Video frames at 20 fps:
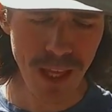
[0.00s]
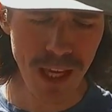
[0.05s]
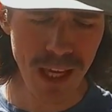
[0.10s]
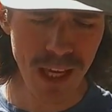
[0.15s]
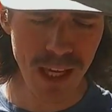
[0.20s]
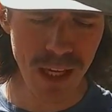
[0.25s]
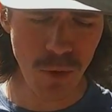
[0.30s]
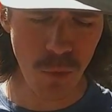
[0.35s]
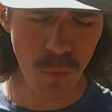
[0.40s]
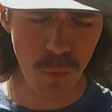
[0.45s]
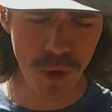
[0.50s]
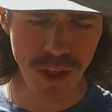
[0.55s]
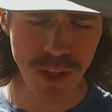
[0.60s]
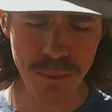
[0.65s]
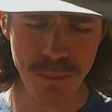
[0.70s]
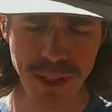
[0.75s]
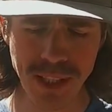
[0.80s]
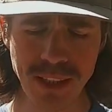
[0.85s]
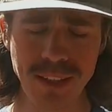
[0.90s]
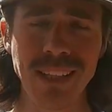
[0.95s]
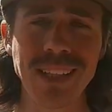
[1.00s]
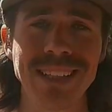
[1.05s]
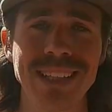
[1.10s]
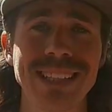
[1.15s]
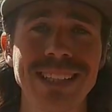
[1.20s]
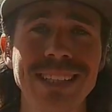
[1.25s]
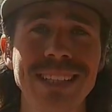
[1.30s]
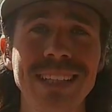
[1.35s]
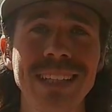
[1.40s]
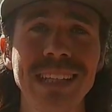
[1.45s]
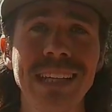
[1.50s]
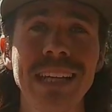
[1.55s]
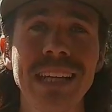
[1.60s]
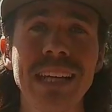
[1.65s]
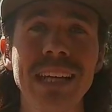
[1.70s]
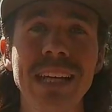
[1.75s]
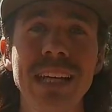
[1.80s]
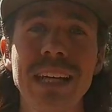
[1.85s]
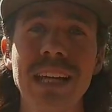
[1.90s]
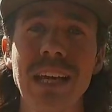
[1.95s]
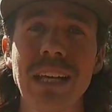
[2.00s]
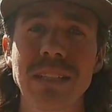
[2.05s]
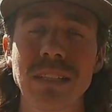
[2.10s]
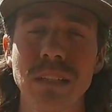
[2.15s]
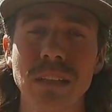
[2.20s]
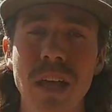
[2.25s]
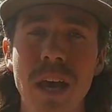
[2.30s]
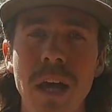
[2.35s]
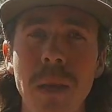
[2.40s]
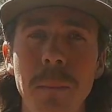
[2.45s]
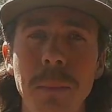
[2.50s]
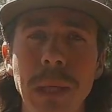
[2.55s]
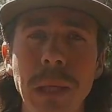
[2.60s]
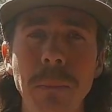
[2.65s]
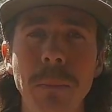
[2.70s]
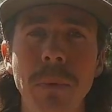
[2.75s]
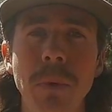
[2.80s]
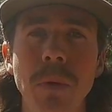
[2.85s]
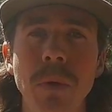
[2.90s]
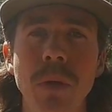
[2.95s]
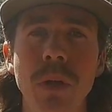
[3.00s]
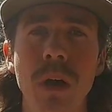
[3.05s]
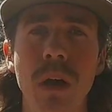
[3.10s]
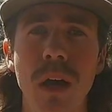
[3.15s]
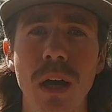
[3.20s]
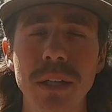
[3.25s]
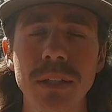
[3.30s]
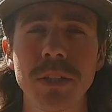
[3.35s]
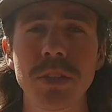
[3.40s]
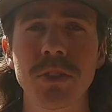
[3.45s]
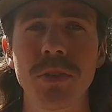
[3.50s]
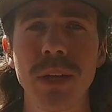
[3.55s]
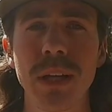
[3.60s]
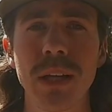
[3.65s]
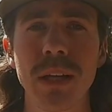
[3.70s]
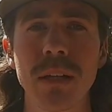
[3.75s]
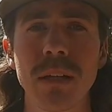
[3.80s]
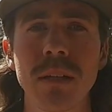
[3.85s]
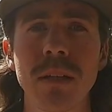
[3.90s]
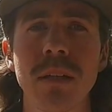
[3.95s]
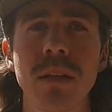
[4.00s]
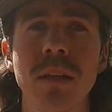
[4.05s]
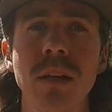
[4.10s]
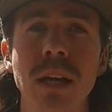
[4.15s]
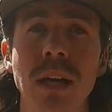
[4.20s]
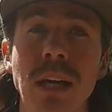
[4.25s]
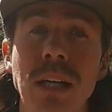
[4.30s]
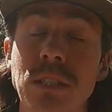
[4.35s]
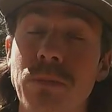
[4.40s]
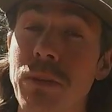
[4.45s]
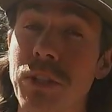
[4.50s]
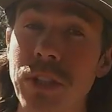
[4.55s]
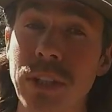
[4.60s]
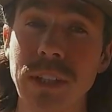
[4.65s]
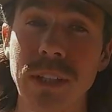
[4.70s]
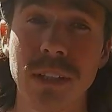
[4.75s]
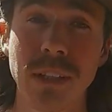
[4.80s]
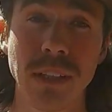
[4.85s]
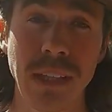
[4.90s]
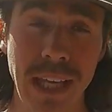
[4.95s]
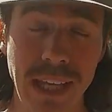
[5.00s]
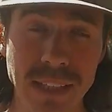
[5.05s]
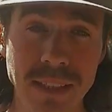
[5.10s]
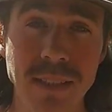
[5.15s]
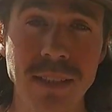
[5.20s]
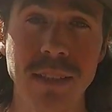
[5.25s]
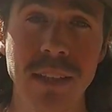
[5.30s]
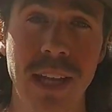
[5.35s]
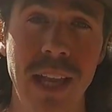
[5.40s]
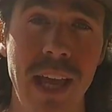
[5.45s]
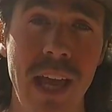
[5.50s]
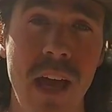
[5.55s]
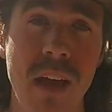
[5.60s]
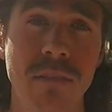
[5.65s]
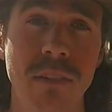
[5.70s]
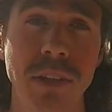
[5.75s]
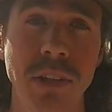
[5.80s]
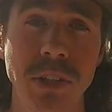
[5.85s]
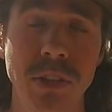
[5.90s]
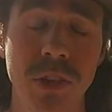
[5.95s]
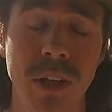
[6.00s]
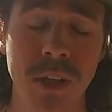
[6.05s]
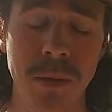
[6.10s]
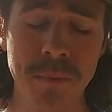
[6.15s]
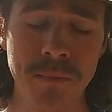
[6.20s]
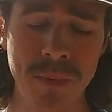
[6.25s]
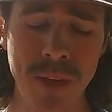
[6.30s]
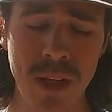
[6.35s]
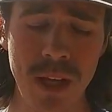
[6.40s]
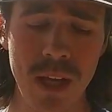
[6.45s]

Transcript: And one of the big things I see is a lot of people on the trail, especially guests that I have on the trail,